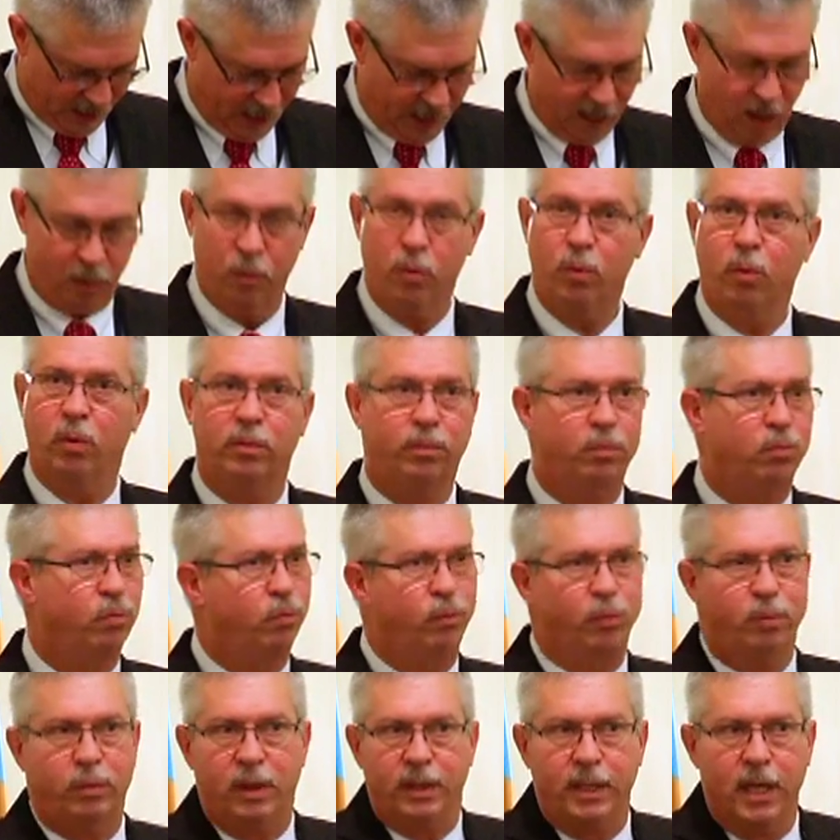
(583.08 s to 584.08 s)

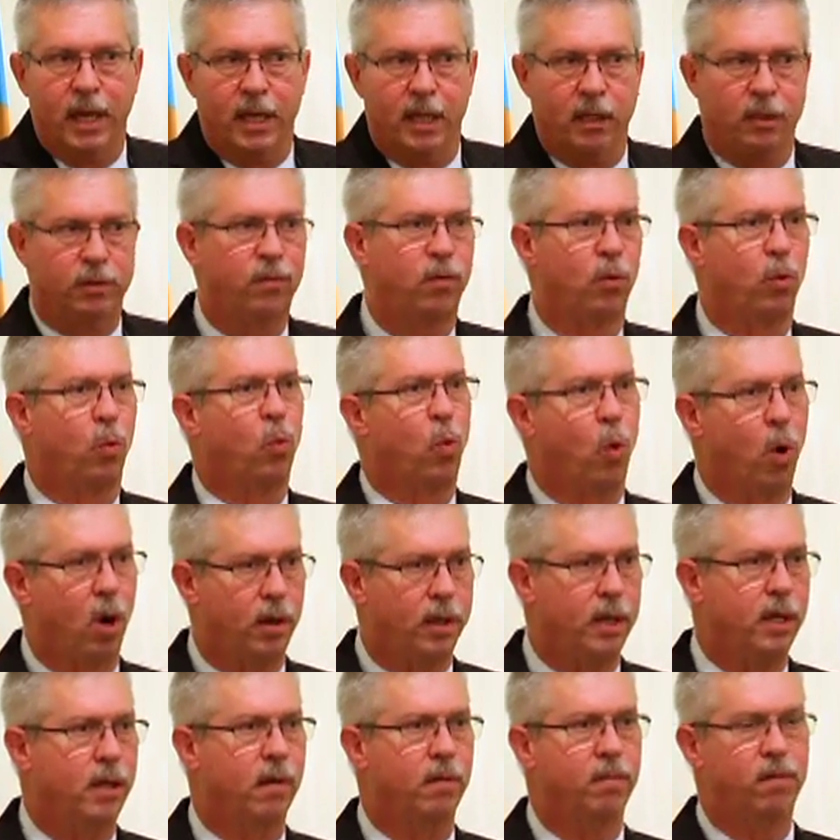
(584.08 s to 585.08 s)
it's for
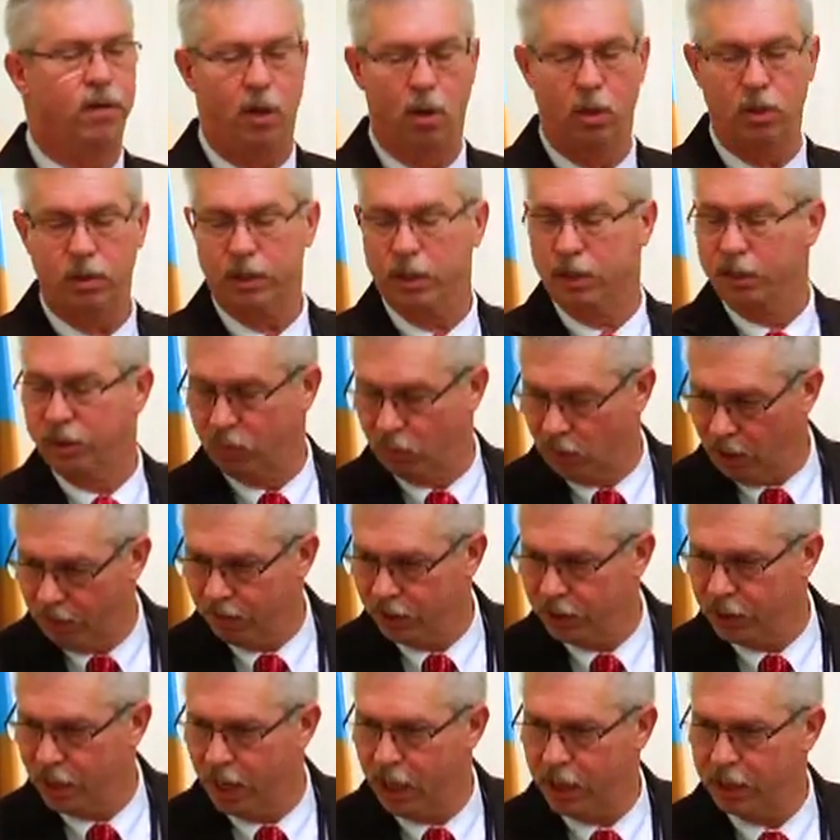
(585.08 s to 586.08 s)
working folks, as
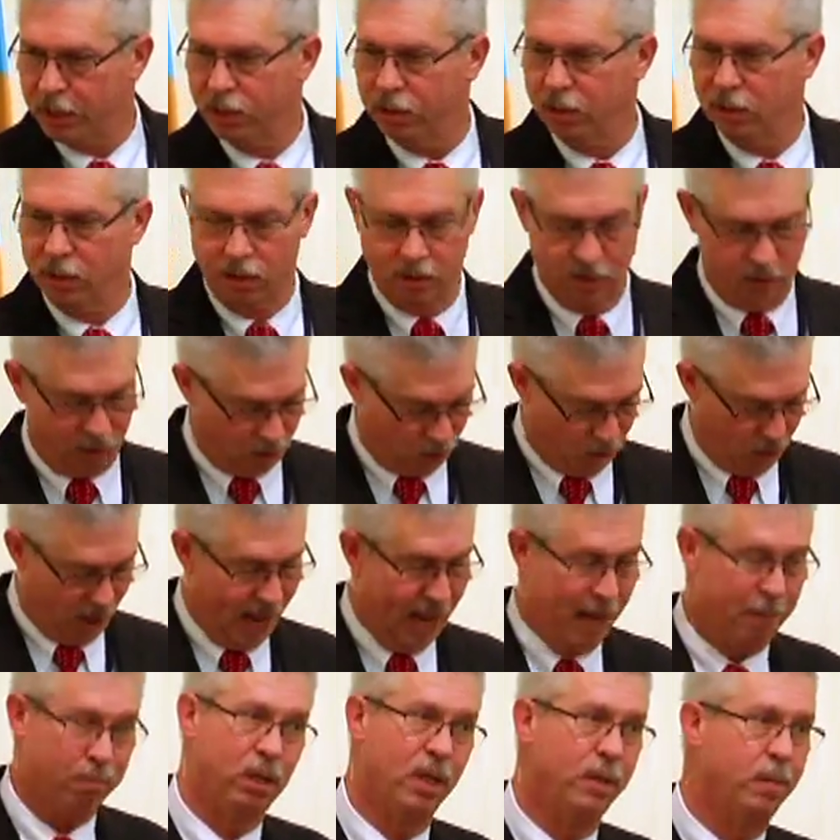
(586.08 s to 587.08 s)
Reverend Johnson so
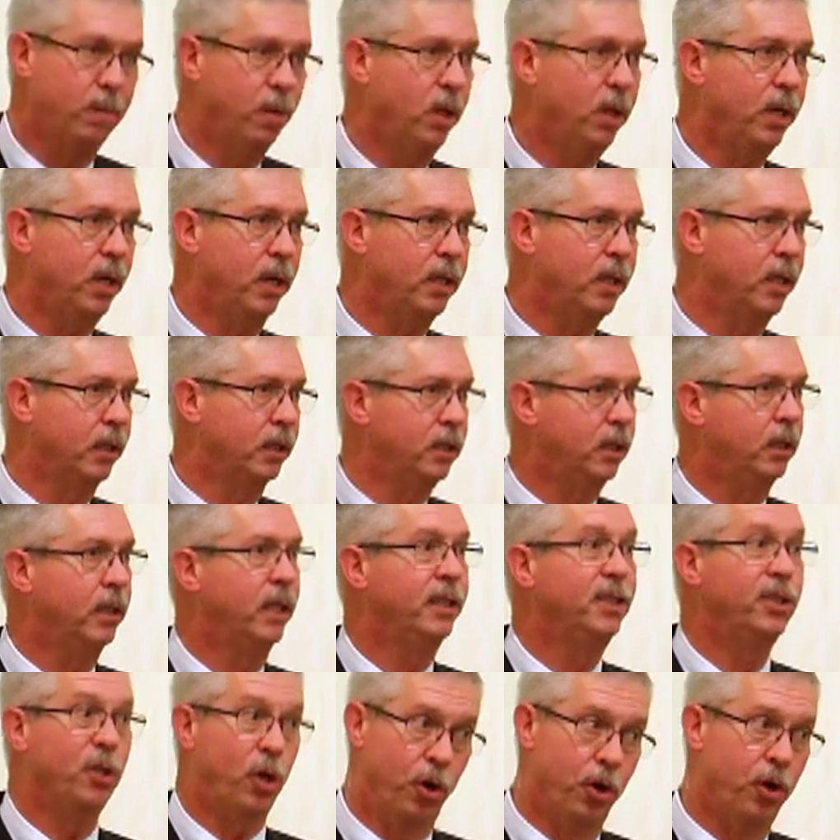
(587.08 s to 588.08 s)
aptly put it.
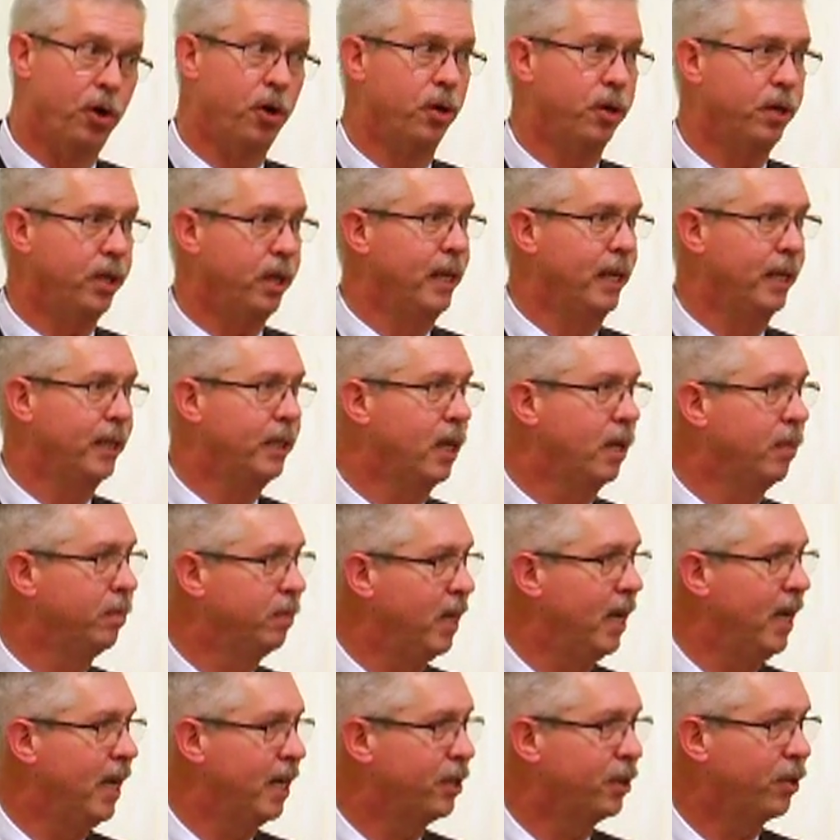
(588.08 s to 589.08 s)
It's earned income
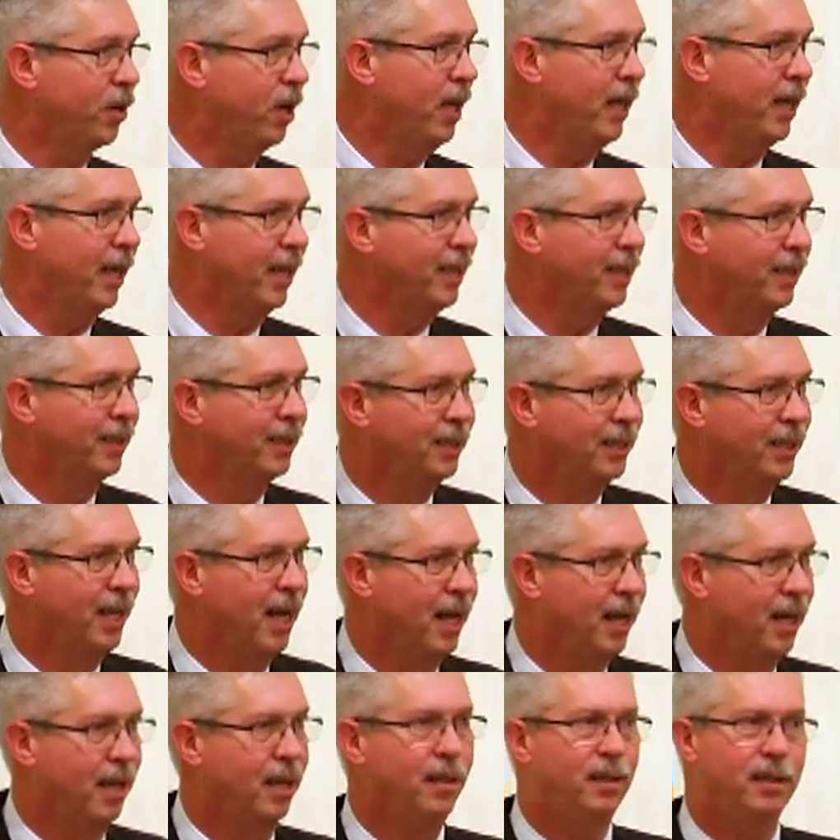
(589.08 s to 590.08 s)
tax credit. It's
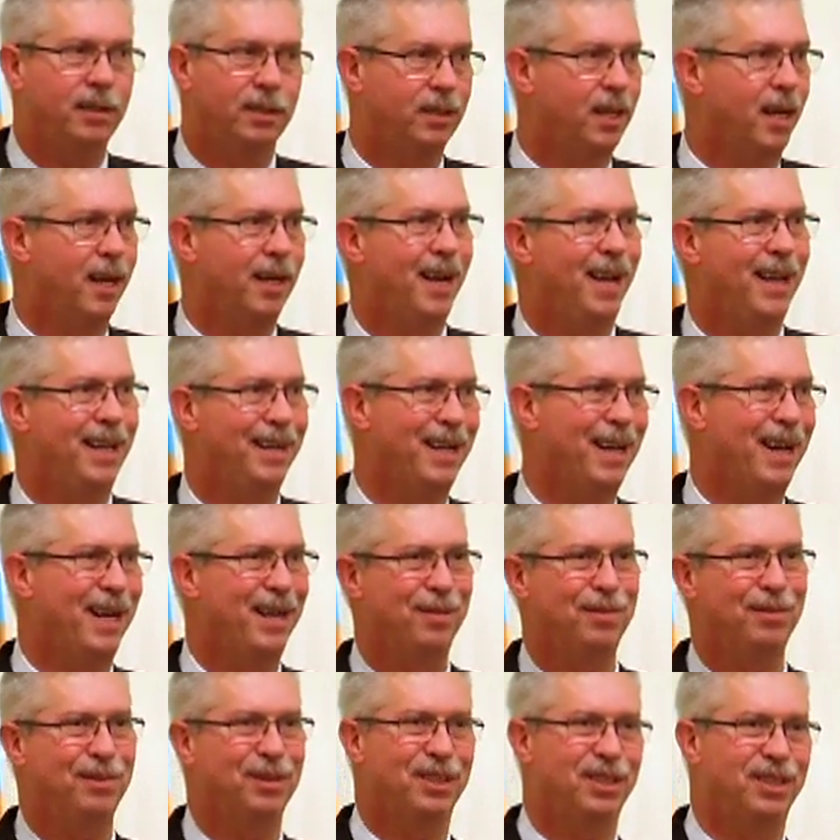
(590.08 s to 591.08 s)
not a
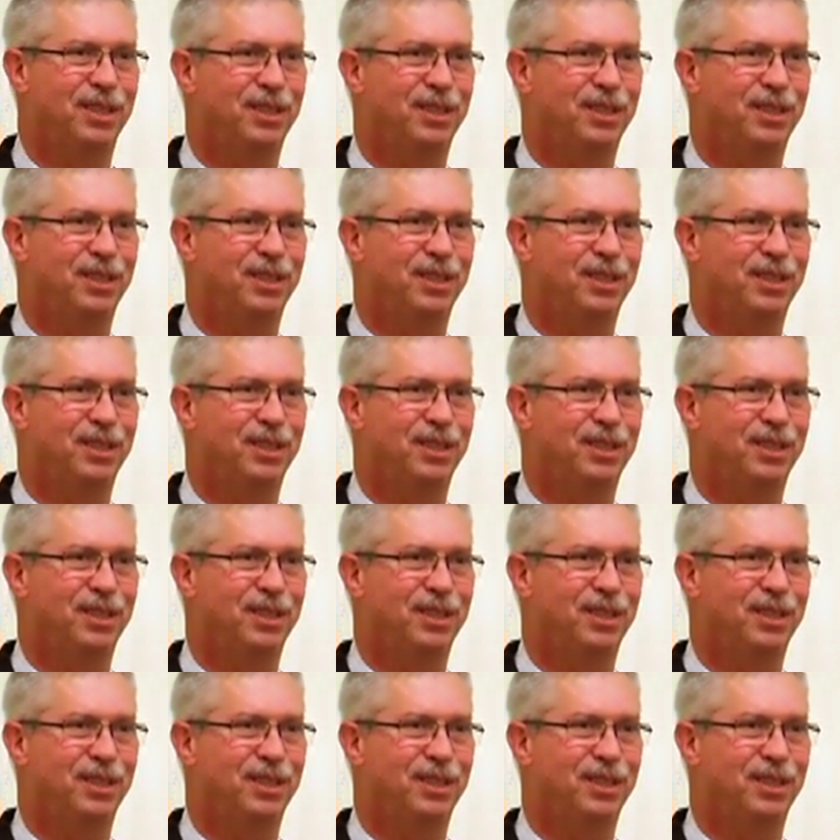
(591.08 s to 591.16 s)
handout.